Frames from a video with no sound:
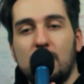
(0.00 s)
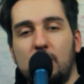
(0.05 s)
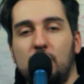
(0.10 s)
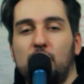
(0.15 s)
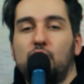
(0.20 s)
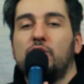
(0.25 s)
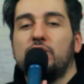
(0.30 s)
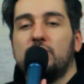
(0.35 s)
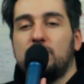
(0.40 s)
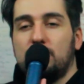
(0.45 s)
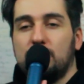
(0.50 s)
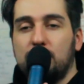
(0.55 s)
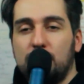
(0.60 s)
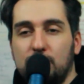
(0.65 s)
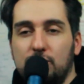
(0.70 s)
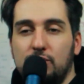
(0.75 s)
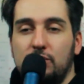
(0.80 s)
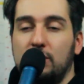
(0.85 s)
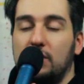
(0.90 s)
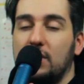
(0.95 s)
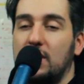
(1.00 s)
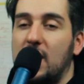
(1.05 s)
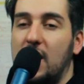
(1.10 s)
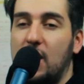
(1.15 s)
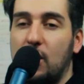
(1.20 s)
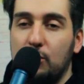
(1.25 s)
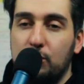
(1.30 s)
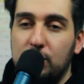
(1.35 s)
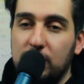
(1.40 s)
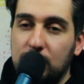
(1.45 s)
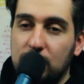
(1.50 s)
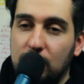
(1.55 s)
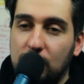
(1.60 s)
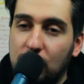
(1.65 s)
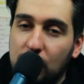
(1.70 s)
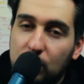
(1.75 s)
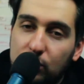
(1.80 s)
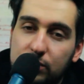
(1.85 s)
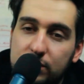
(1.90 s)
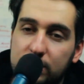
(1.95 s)
on what you're doing and how big your
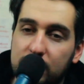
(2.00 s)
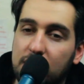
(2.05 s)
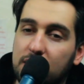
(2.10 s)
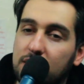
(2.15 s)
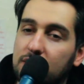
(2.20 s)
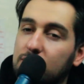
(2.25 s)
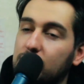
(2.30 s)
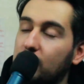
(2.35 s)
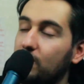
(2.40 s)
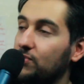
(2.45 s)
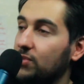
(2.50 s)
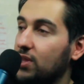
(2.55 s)
goals are